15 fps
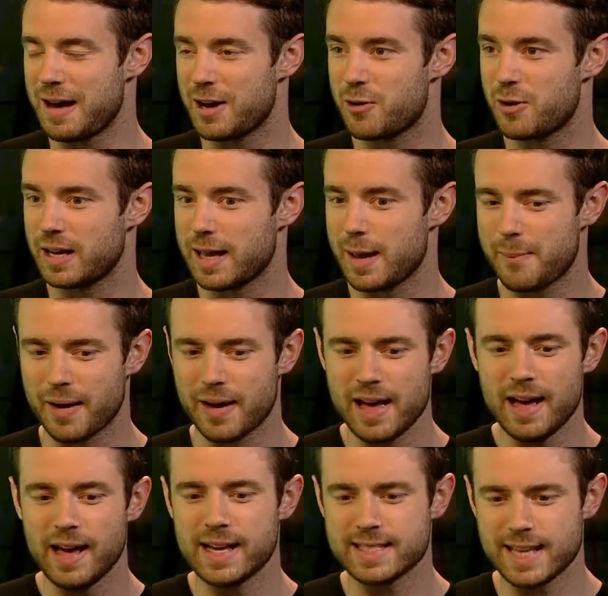cricket, but
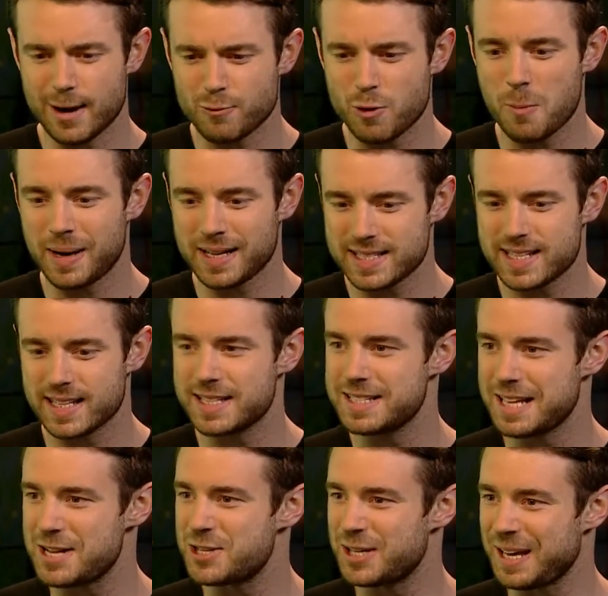it's how romantic
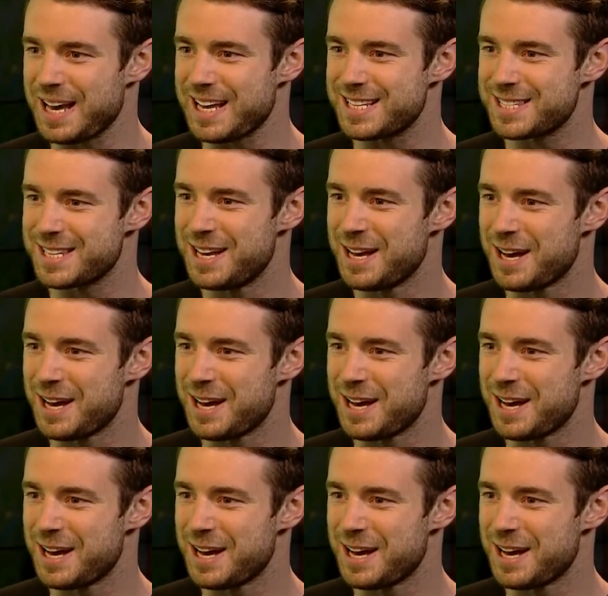sledging is.